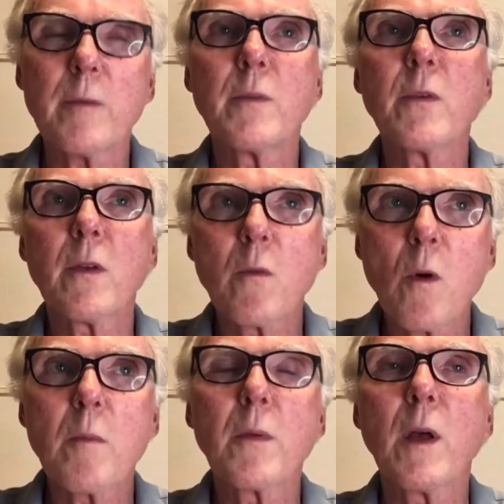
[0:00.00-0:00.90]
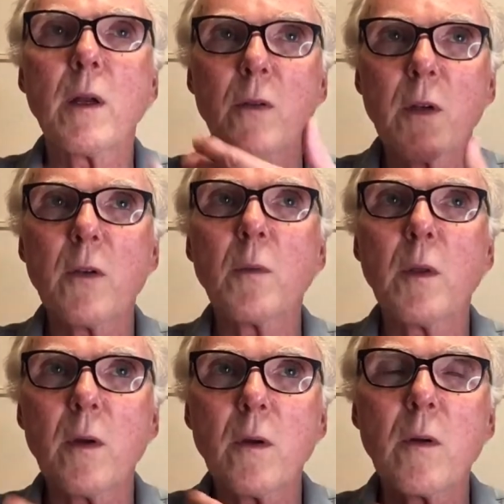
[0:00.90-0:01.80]
so the warmth kind of sticks
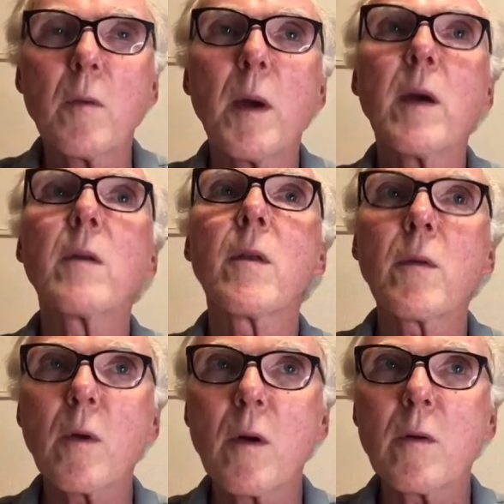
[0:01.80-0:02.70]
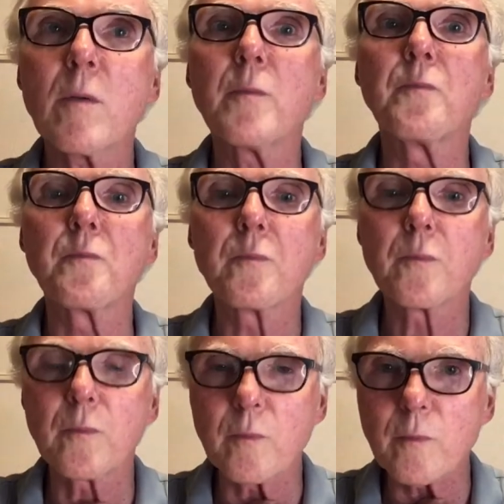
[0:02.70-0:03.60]
with you in the back of the throat.
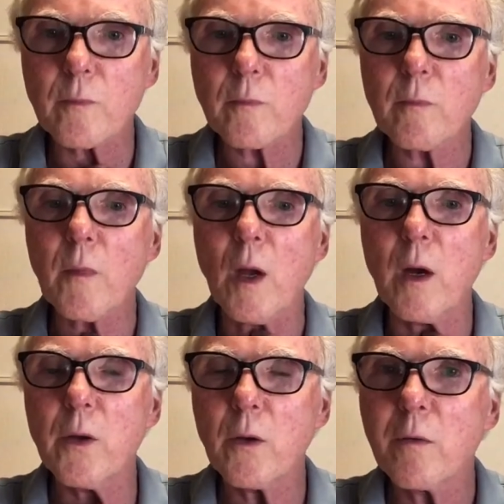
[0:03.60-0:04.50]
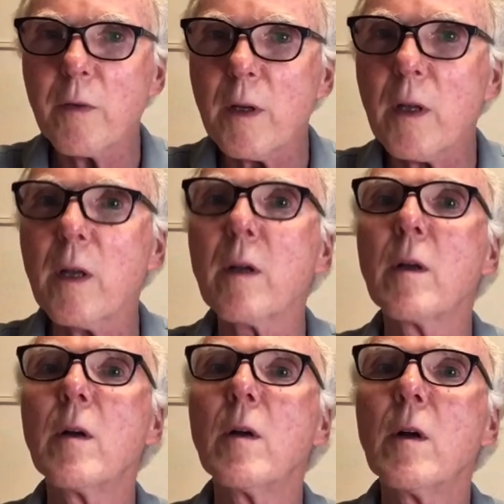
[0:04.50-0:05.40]
You can feel it.
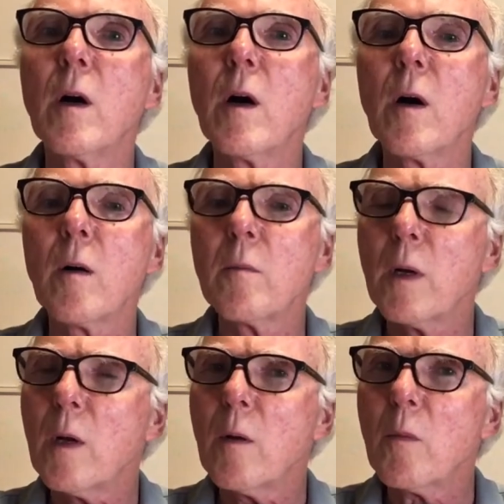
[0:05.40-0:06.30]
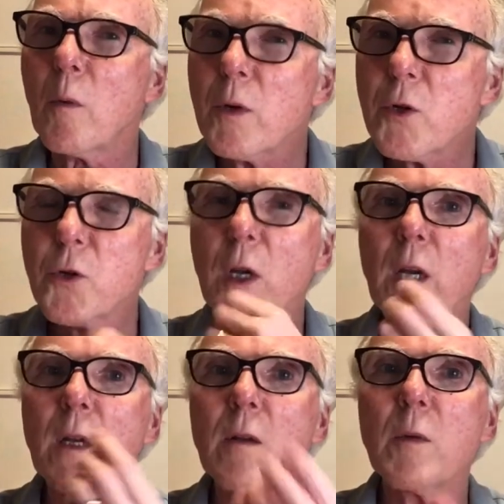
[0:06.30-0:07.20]
But when you're
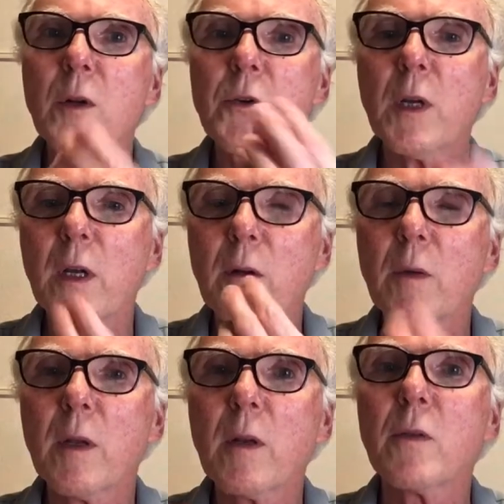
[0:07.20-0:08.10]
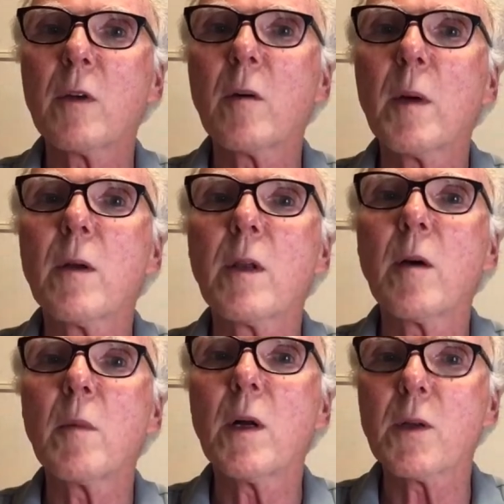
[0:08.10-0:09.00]
drinking, it really doesn't come out
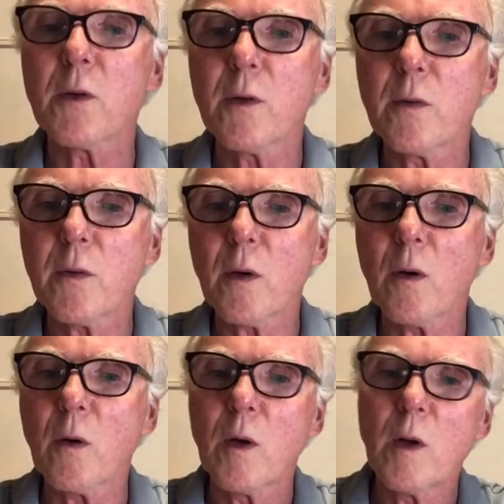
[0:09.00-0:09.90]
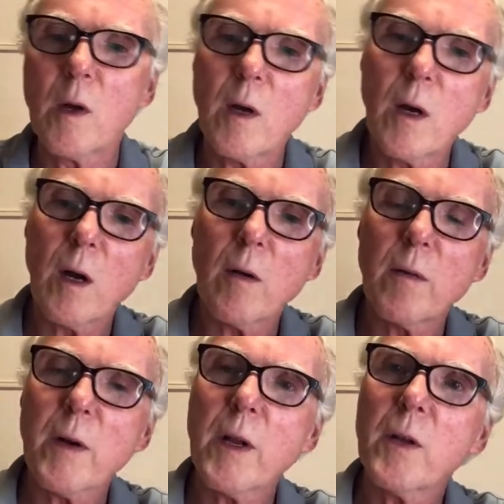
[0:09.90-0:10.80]
that much. So
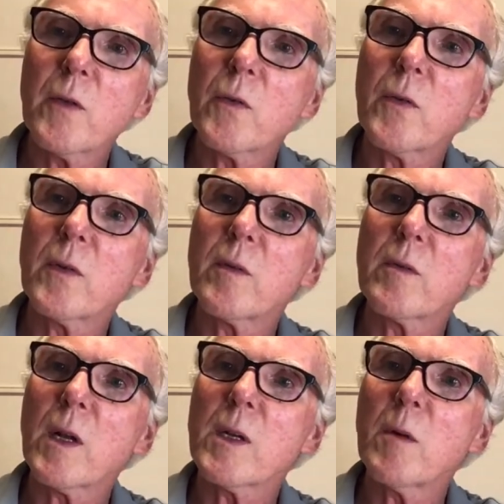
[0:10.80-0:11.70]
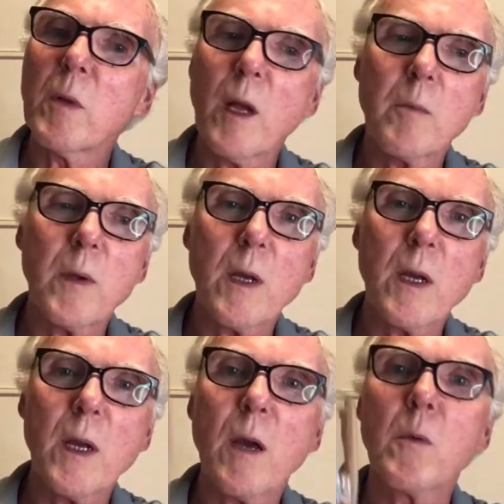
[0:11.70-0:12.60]
very nice double
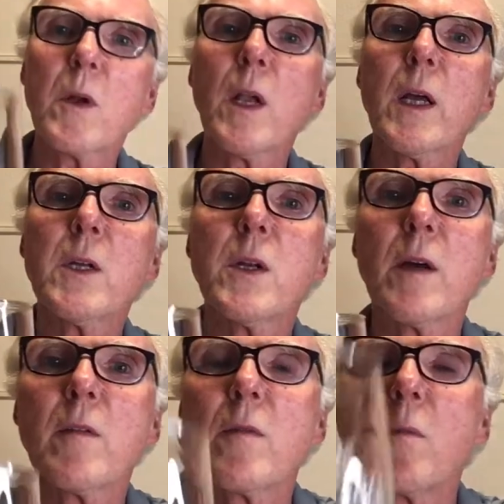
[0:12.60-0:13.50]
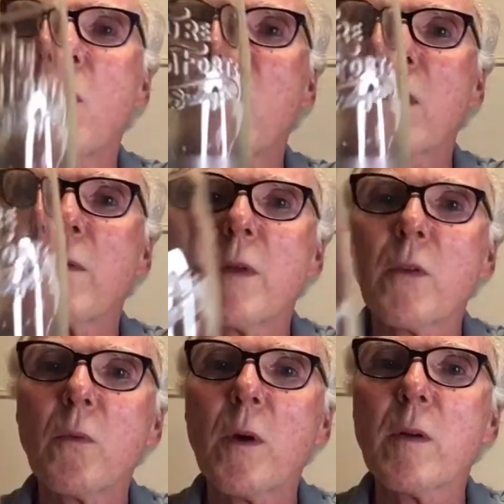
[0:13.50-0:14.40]
IPA. I would like to have more of
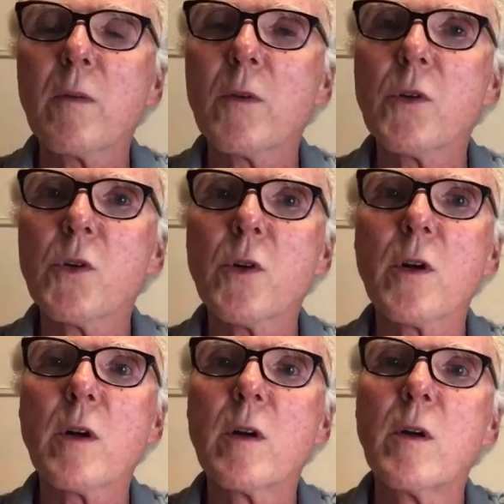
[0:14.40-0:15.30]
this one for sure.